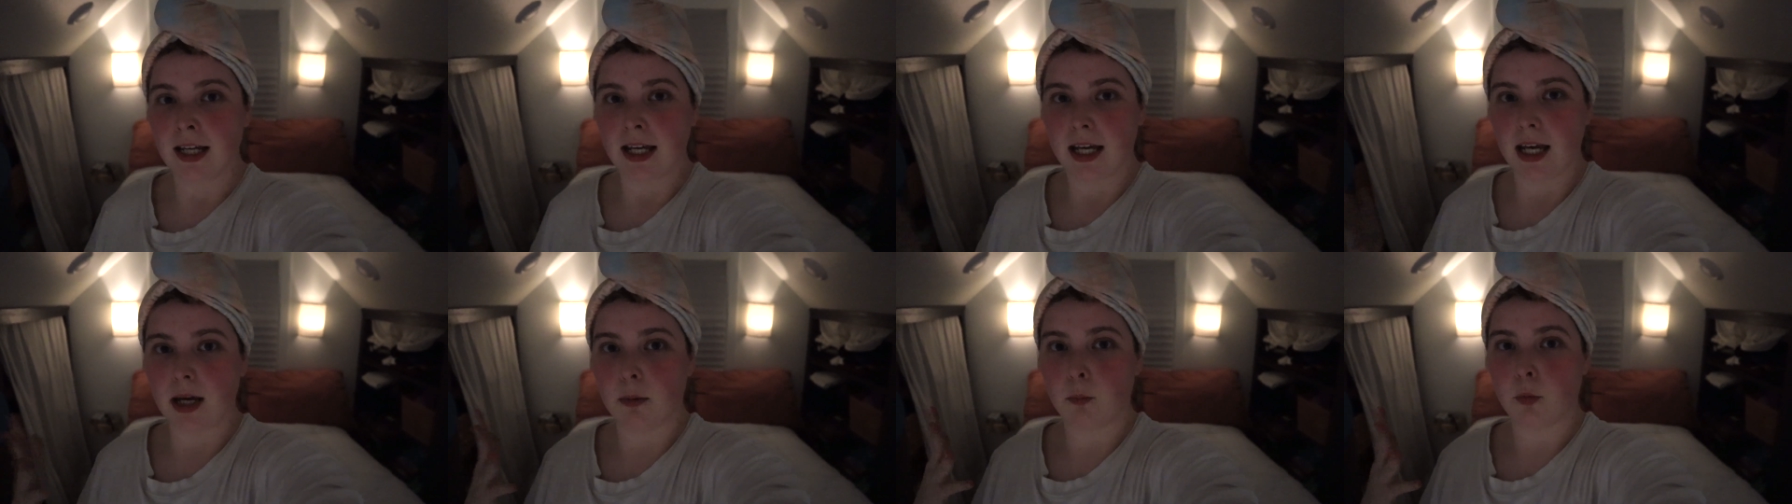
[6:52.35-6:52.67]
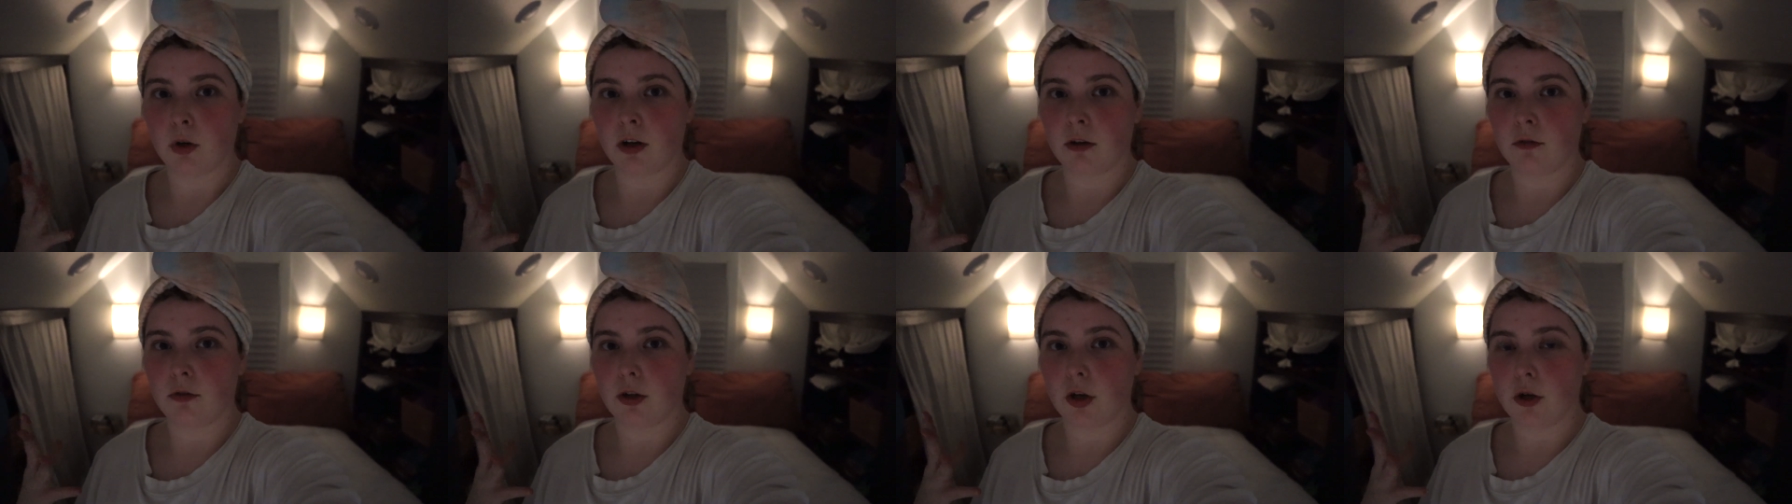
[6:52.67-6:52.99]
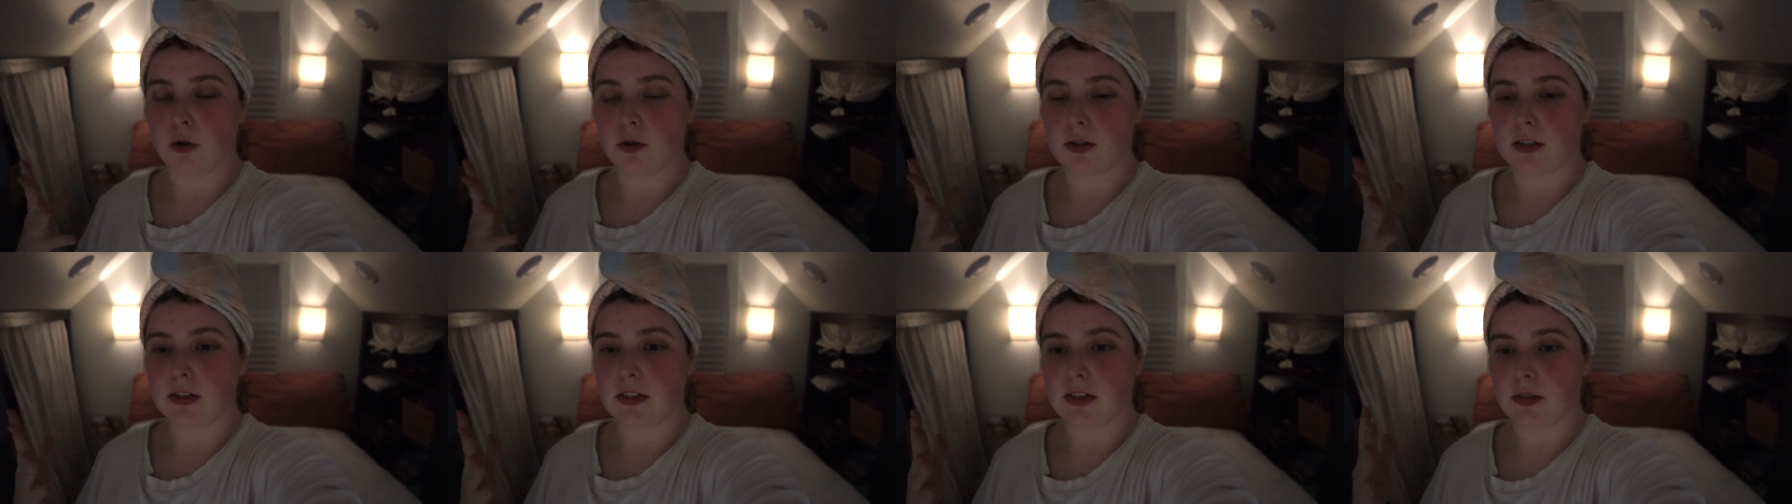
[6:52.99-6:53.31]
and one of
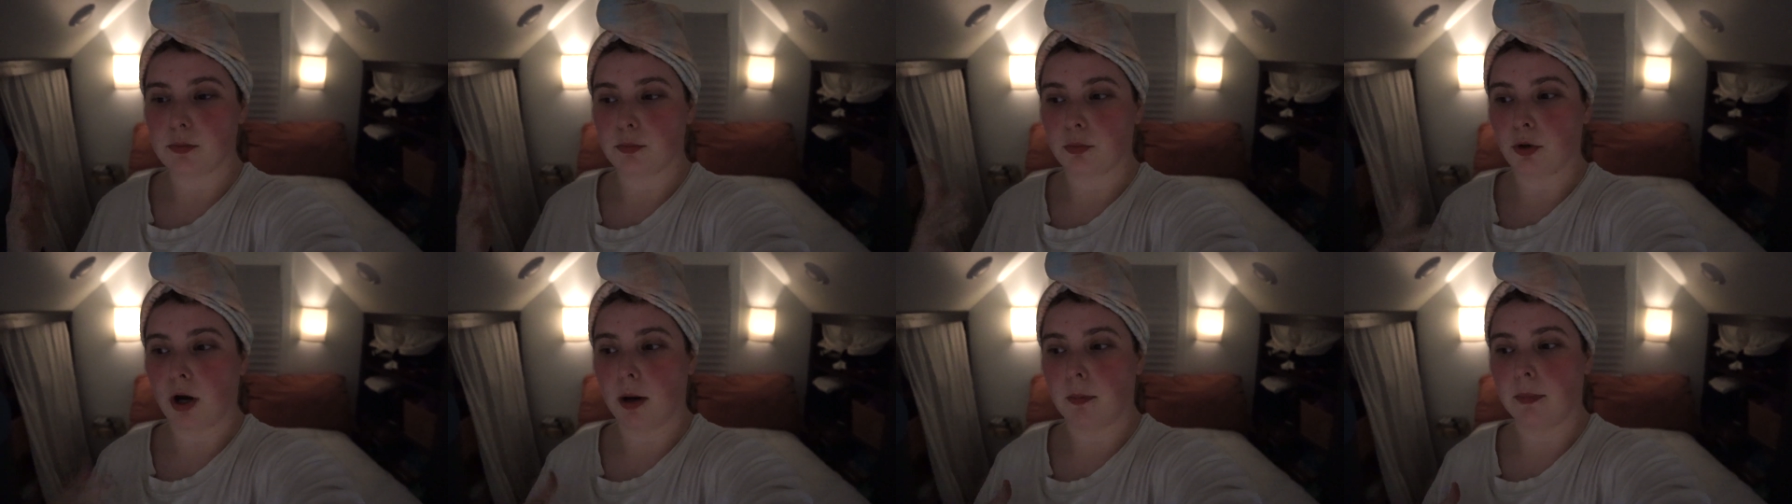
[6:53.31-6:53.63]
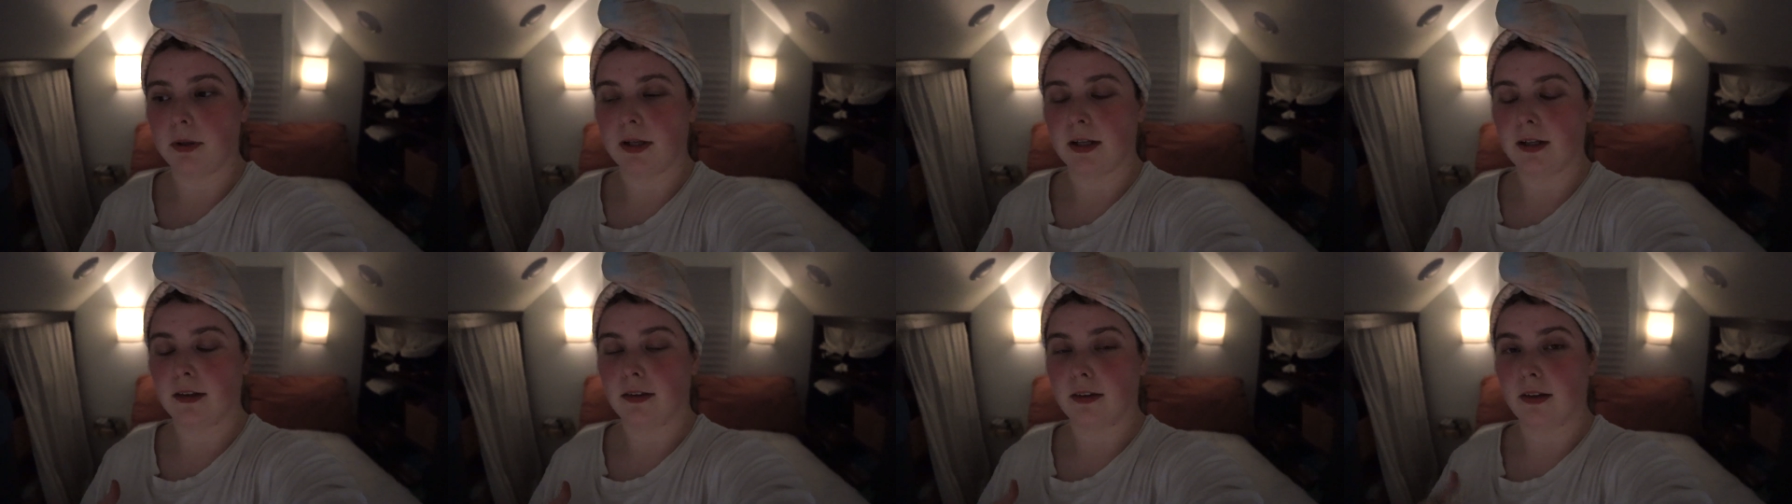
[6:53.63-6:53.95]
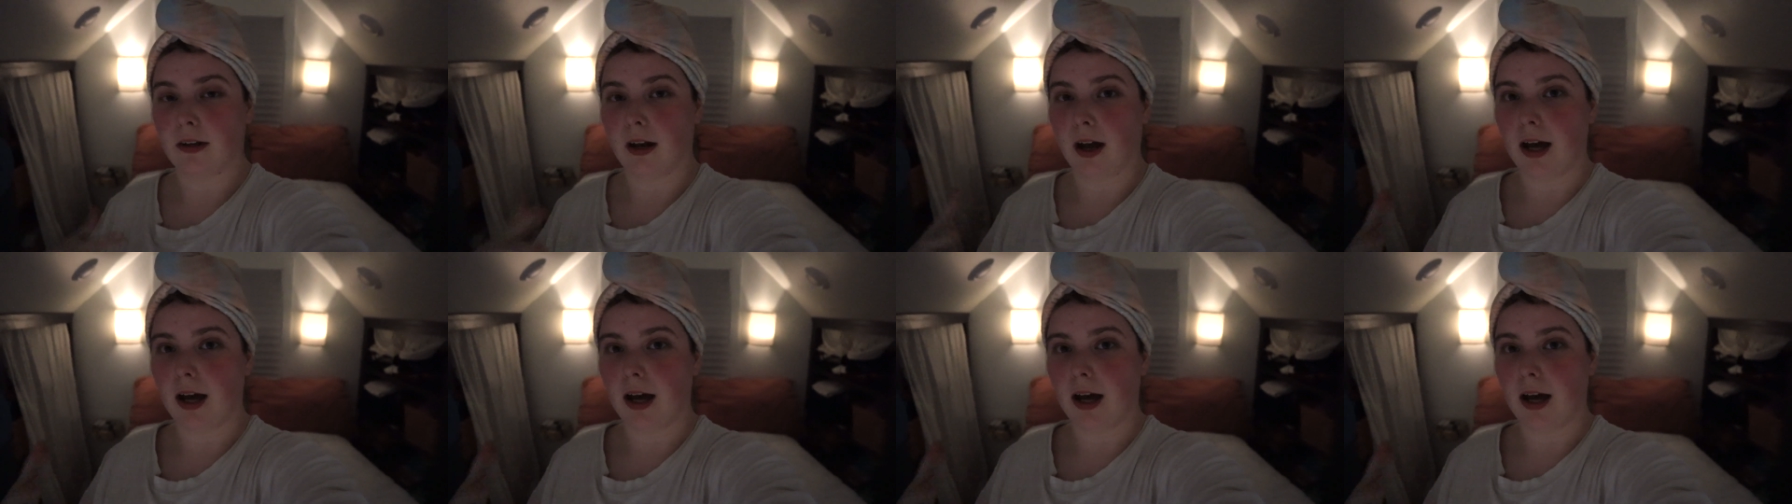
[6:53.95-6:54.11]
those is prepping the